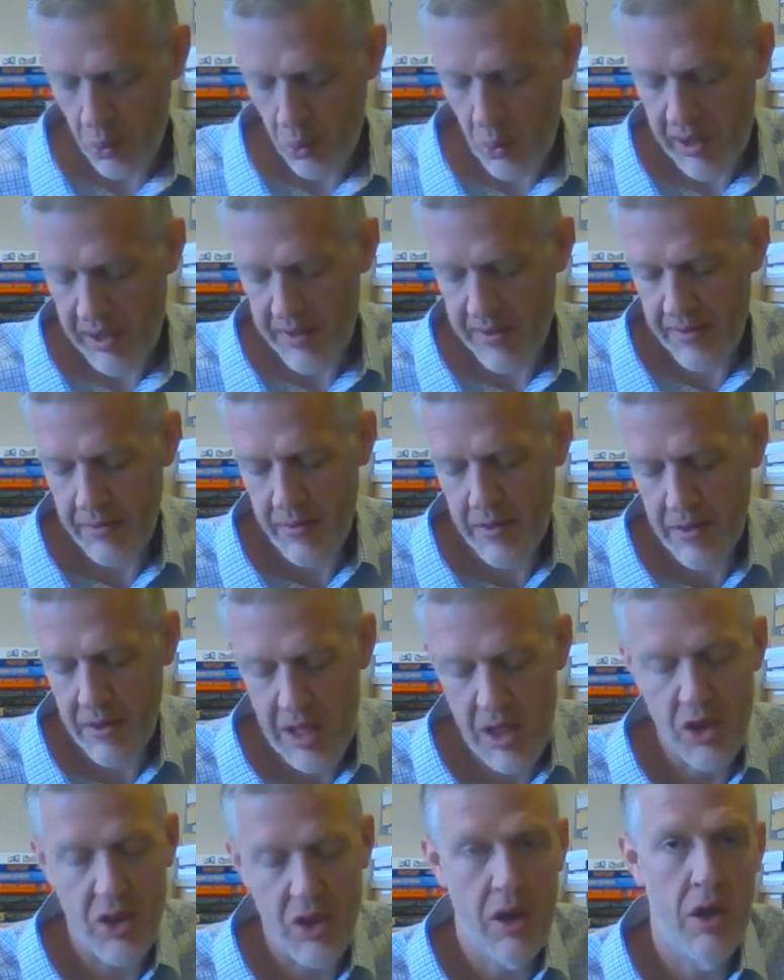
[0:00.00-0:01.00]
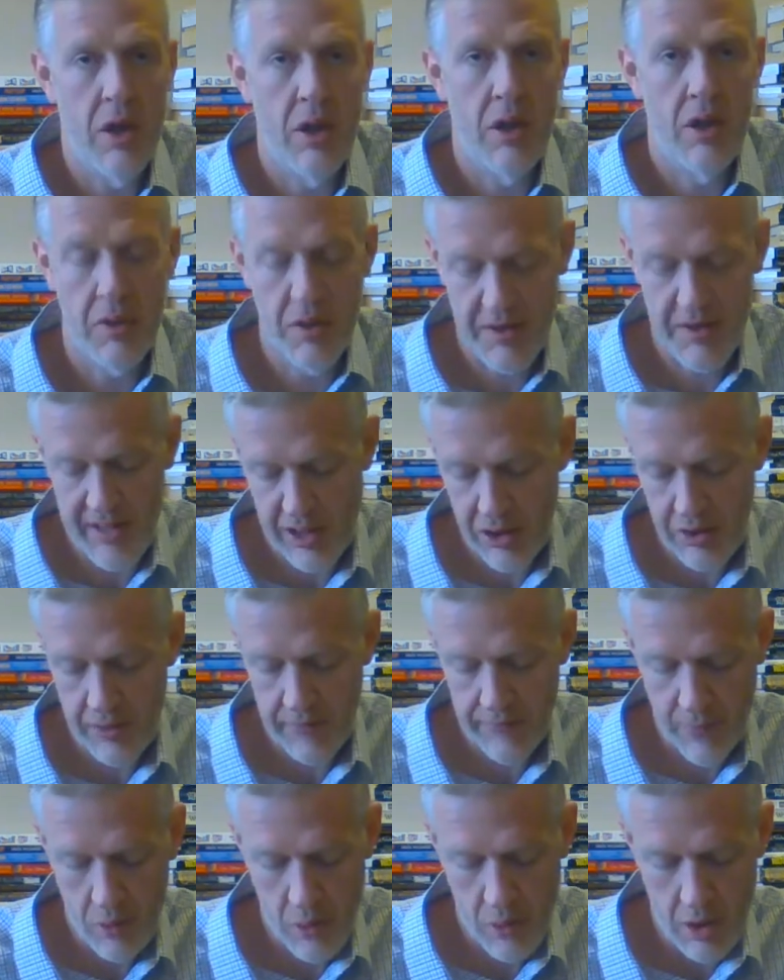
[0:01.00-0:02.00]
Wicks Nietzsche article, section
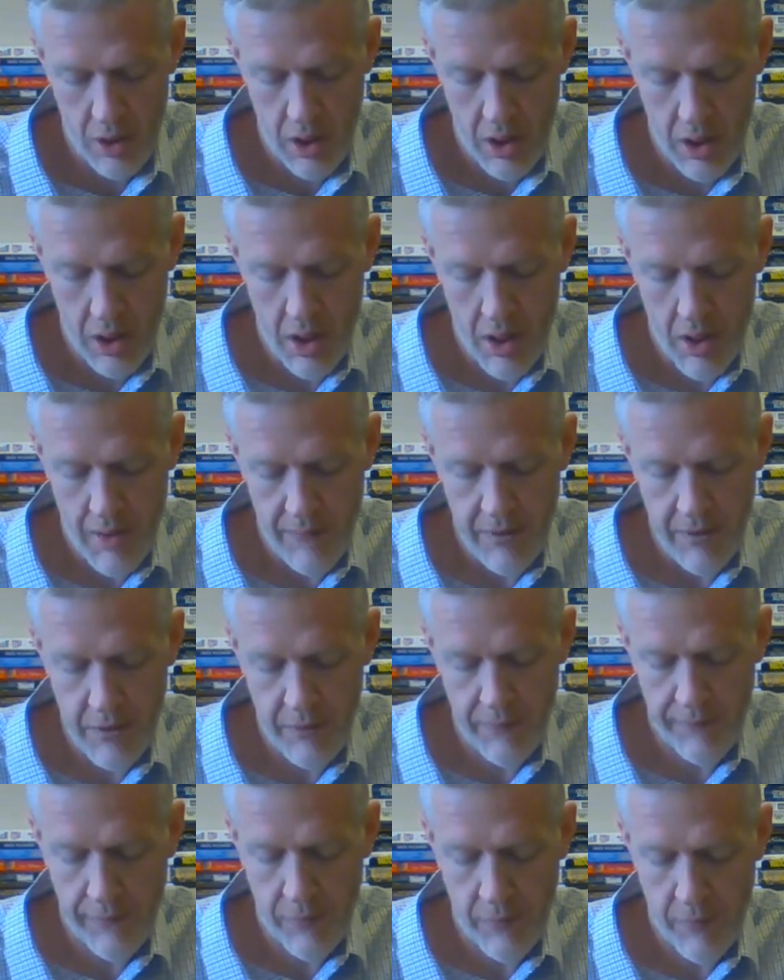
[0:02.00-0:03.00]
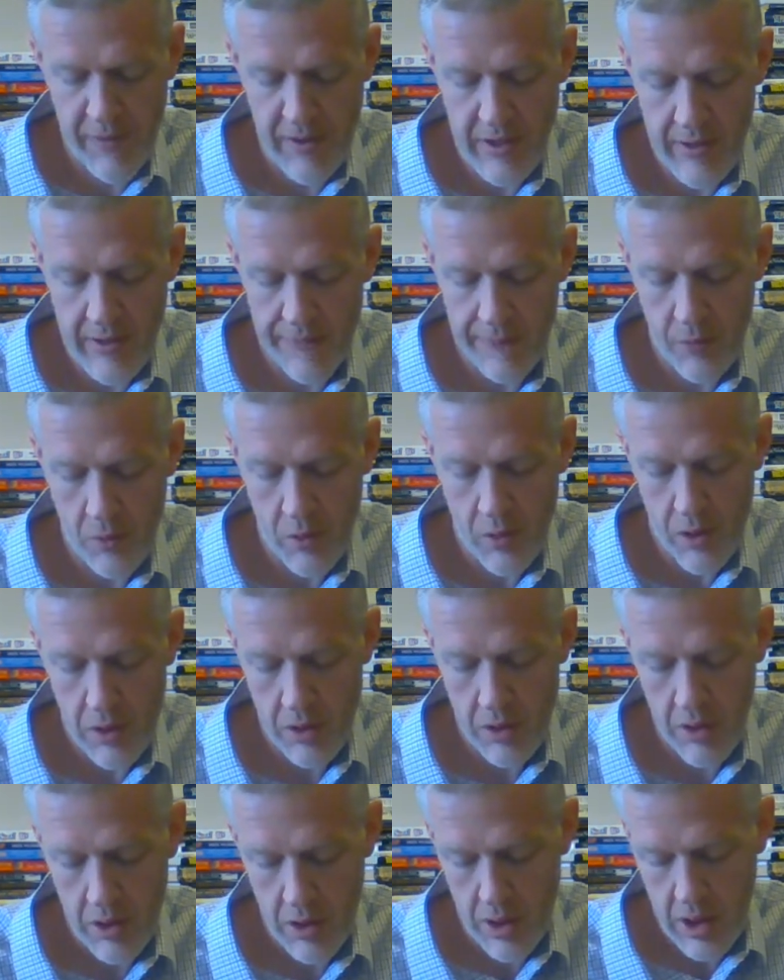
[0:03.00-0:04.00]
four. Footnote four fifty-four